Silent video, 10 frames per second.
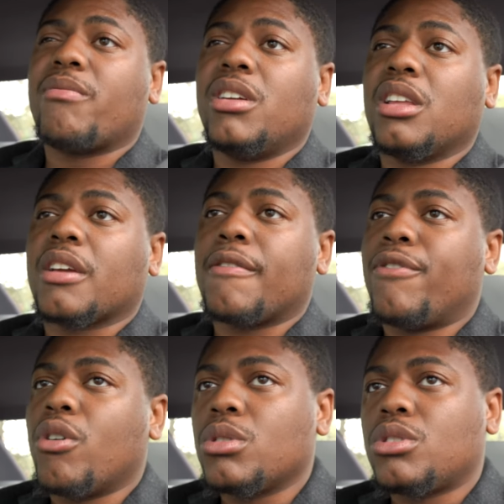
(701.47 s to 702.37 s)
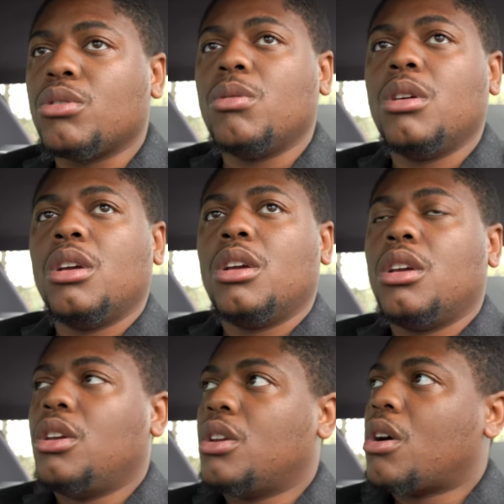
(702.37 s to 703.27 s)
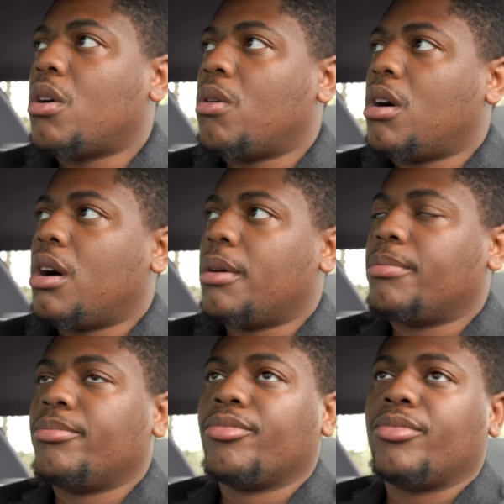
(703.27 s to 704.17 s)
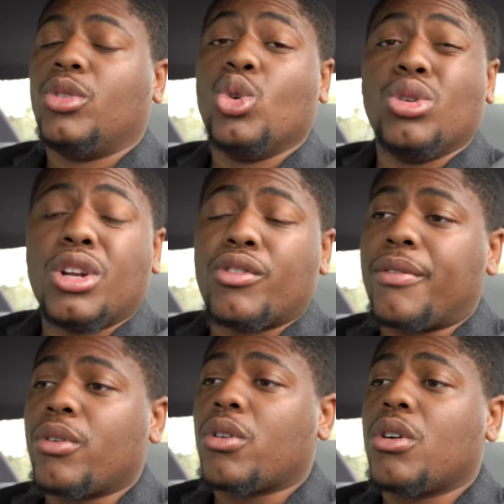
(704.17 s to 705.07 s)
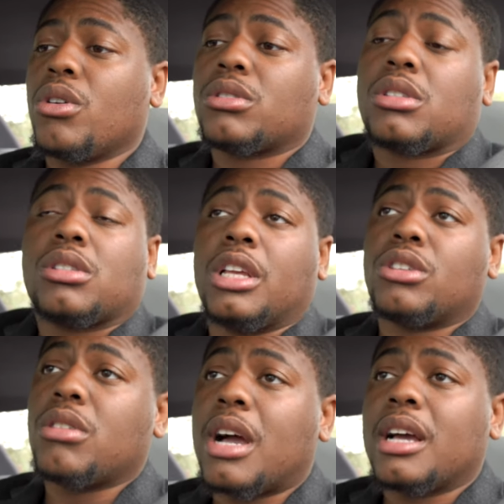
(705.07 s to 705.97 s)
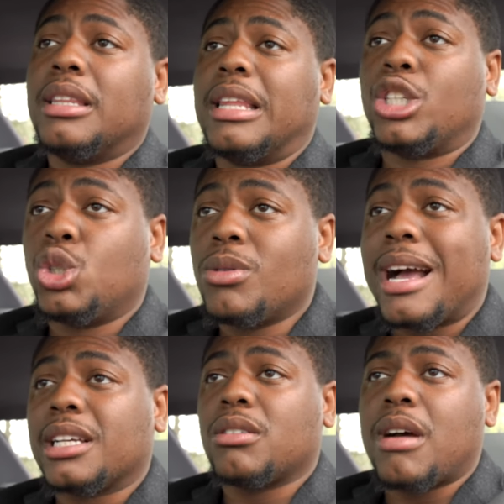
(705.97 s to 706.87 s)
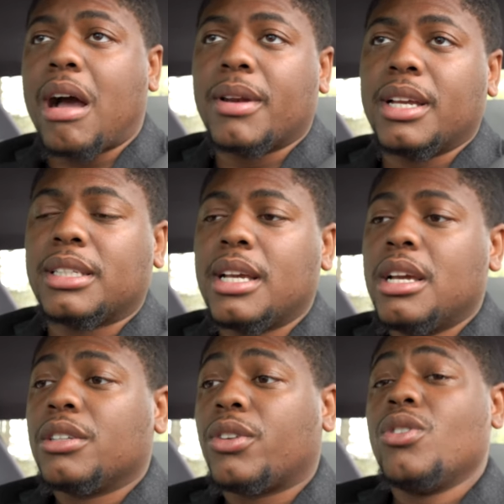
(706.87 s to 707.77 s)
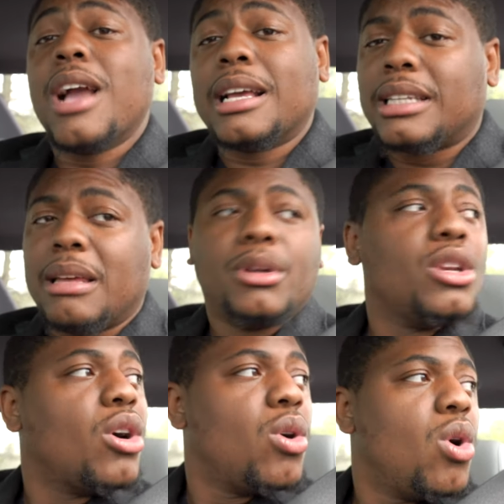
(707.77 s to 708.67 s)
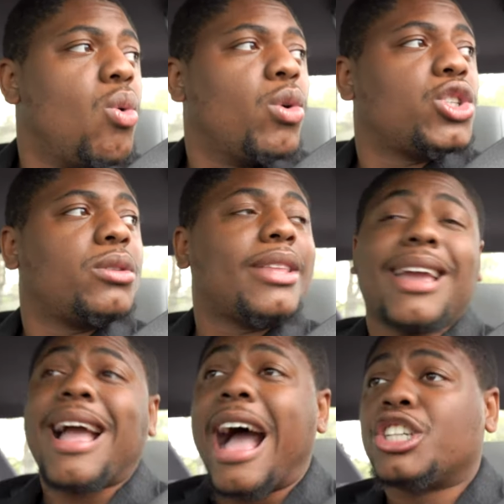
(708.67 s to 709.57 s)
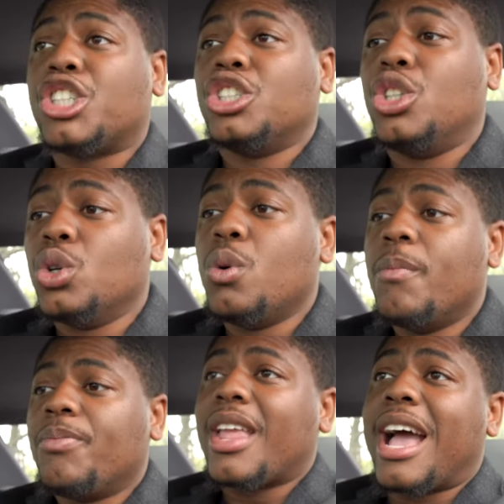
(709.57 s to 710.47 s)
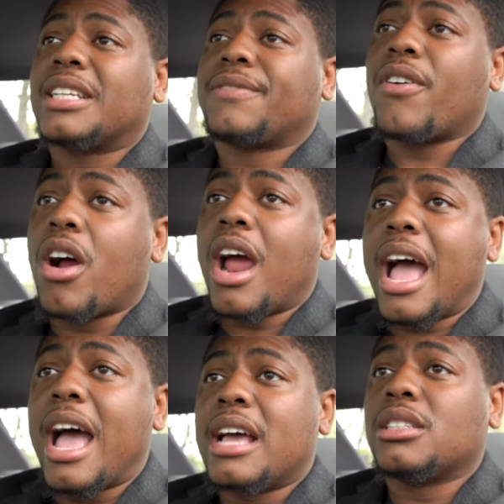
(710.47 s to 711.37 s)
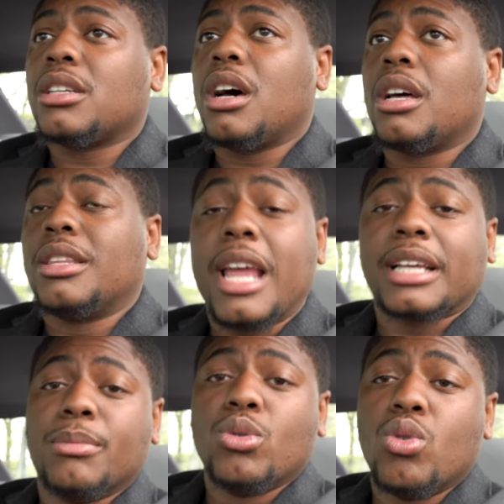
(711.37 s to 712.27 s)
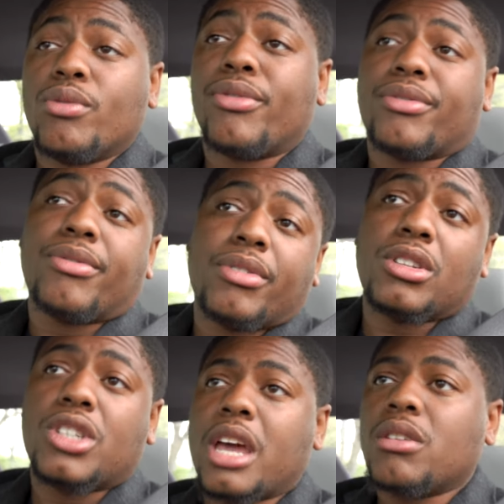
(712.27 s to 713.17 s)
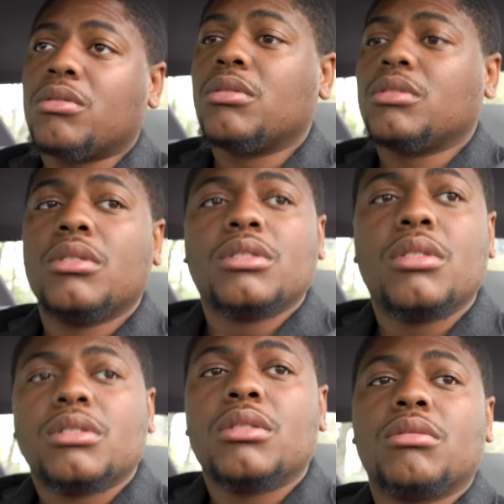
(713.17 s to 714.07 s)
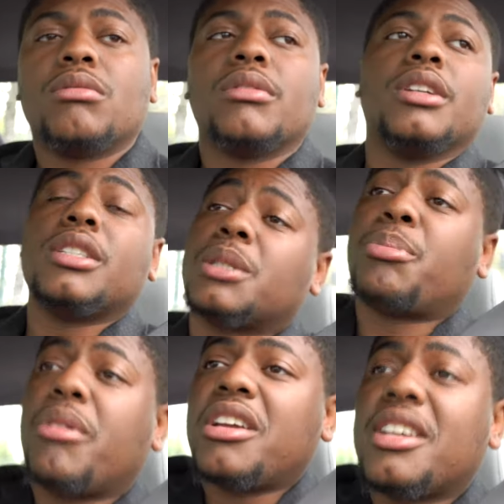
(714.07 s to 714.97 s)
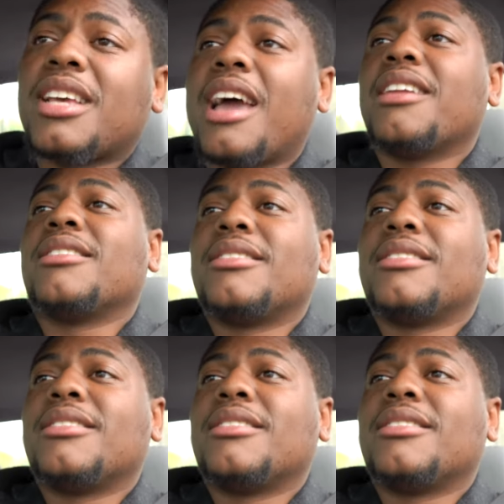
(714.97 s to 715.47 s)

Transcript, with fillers: I'm really looking forward to you know um do a little review on those let you guys let you guys know how it is so you guys can let me know what you think i should do as far as uh, the next move for the channel this is pretty exciting